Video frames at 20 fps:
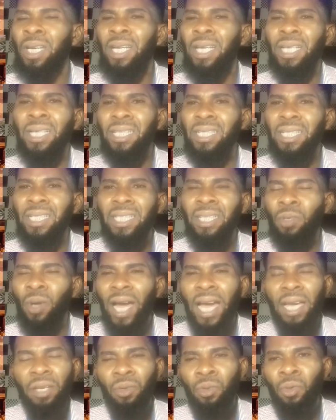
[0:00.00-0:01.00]
You know, I don't
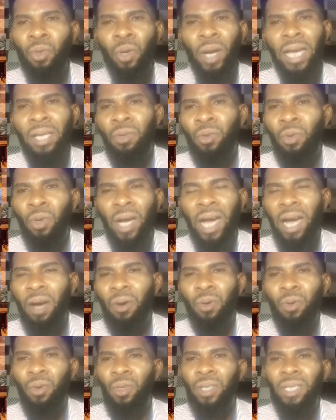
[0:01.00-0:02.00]
know how,
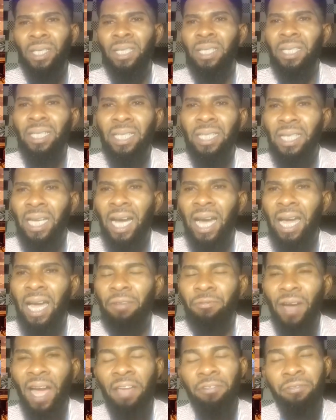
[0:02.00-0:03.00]
you know, I
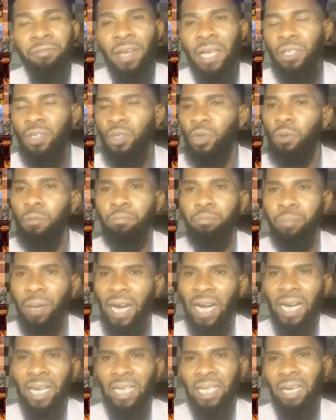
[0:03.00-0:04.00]
felt so bad
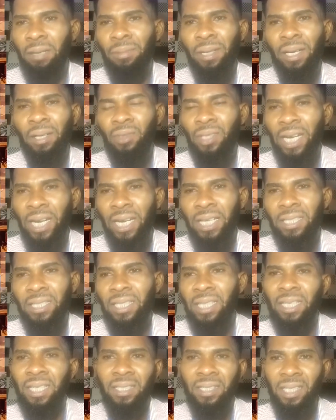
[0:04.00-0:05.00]
about that. You
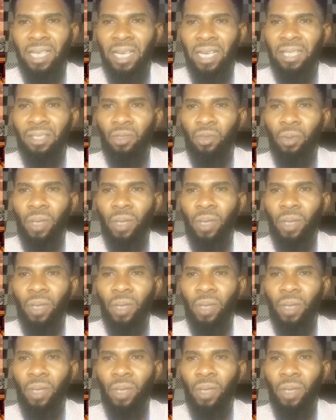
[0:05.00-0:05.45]
understand? So, and